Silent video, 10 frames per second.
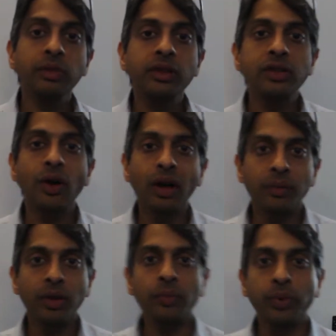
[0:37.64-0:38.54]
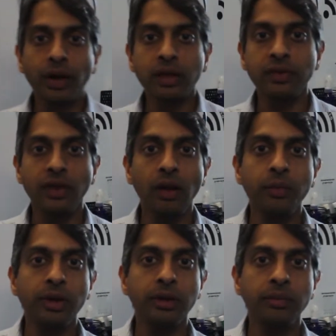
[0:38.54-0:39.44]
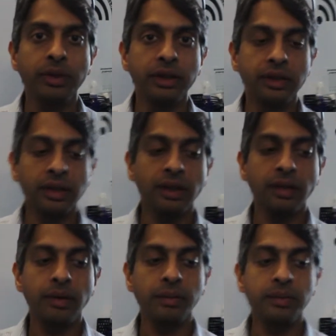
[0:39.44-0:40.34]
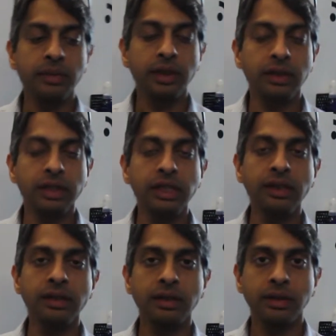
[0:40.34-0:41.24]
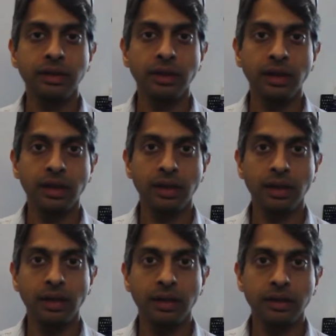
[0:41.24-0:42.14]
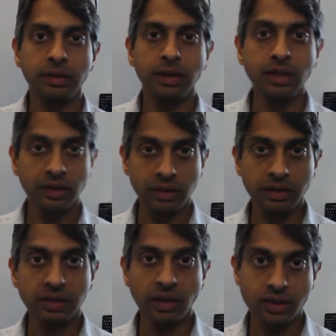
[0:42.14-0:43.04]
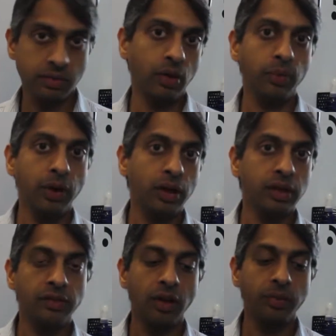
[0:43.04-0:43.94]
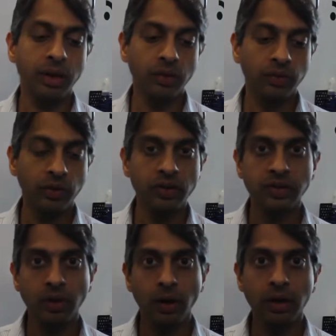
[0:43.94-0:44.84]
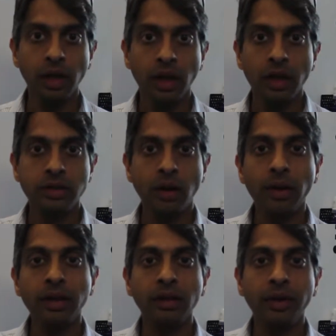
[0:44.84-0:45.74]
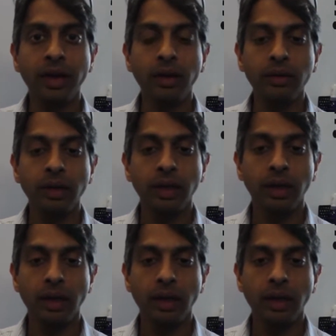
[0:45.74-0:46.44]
I'm going to talk about product development, but in leading into the discussion about product development, I want to first start talking about